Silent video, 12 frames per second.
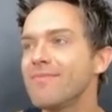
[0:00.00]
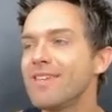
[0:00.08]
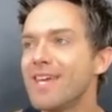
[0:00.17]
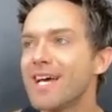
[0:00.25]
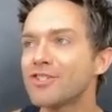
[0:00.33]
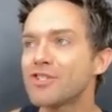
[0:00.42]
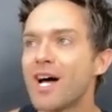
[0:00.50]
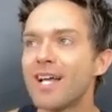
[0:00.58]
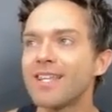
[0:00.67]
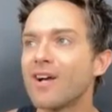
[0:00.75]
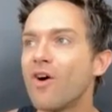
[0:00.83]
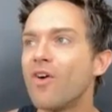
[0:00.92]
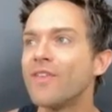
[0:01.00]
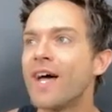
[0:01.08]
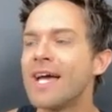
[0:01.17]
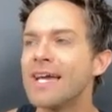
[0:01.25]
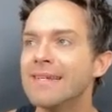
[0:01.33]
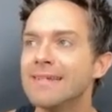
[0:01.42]
yeah, shot like all
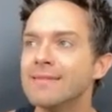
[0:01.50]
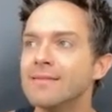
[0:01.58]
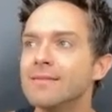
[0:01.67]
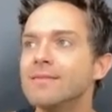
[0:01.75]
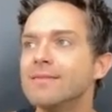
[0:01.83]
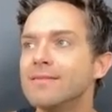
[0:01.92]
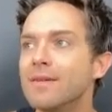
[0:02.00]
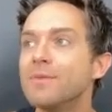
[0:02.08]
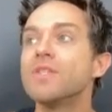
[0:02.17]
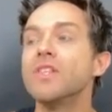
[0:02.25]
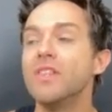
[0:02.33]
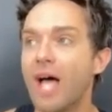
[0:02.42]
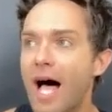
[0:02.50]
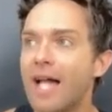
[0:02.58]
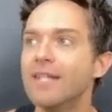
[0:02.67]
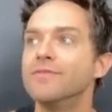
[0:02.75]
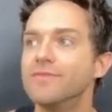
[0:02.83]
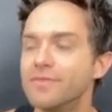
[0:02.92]
night, and it was a
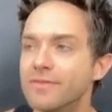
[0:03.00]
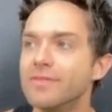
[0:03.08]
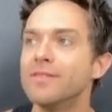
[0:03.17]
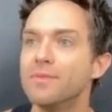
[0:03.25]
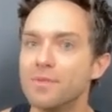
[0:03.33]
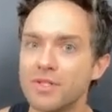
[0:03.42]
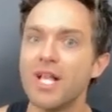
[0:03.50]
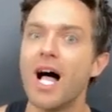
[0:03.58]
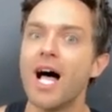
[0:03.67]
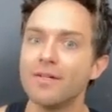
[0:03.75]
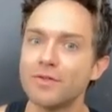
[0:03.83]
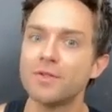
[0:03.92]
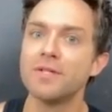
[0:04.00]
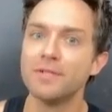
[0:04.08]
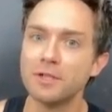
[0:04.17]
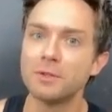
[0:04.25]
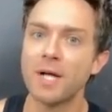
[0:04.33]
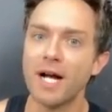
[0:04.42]
lot of
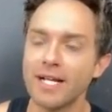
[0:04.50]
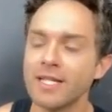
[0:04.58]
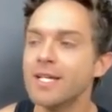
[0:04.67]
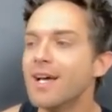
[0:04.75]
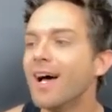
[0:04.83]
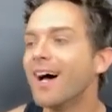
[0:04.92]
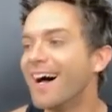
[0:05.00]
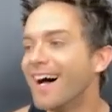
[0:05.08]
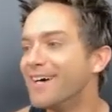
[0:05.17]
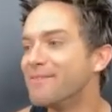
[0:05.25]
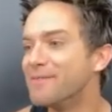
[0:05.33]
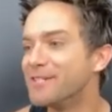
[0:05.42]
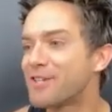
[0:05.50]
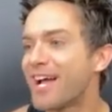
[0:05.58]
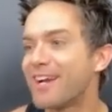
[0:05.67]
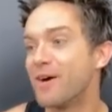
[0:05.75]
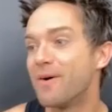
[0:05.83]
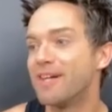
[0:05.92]
screaming and crying, which I